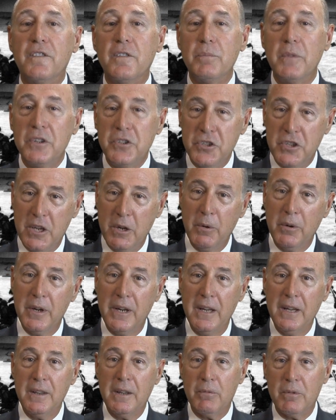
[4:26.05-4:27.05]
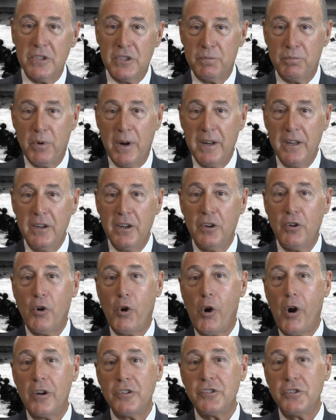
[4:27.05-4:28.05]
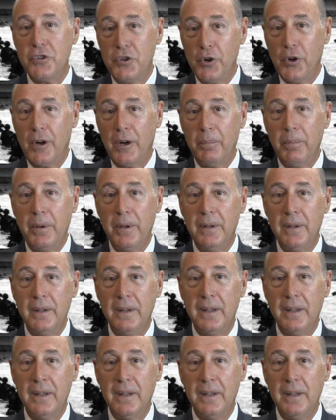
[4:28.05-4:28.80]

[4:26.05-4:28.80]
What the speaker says: from the tyranny that was spreading across Europe